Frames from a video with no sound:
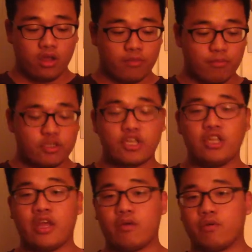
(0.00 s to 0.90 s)
the
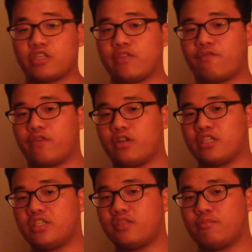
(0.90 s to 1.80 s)
machine language
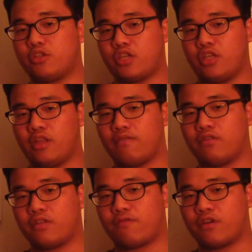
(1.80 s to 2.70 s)
since the machine level
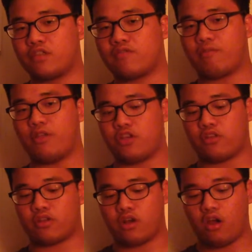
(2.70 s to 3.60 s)
differs from each
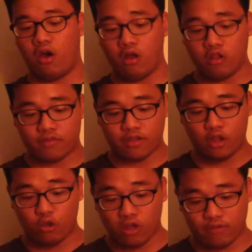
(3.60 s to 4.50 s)
other, all of the
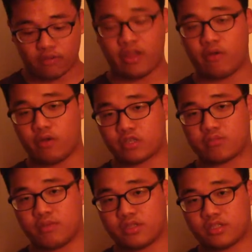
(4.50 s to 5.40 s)
low-level language
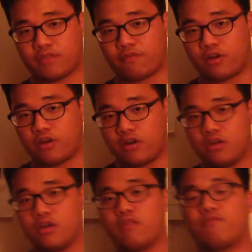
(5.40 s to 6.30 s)
must differ
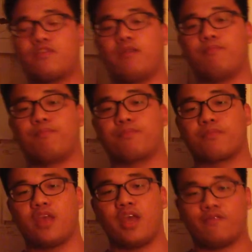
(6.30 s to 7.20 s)
from
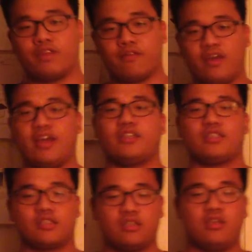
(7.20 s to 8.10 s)
every
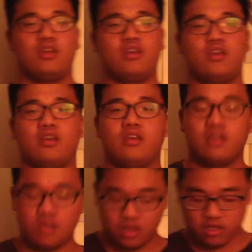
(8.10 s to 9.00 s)
device,
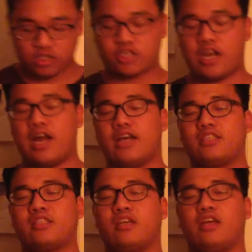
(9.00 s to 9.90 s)
such
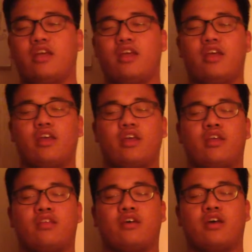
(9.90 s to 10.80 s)
as
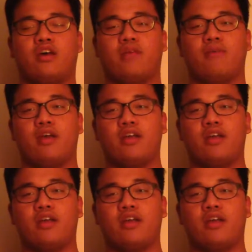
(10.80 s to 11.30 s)
a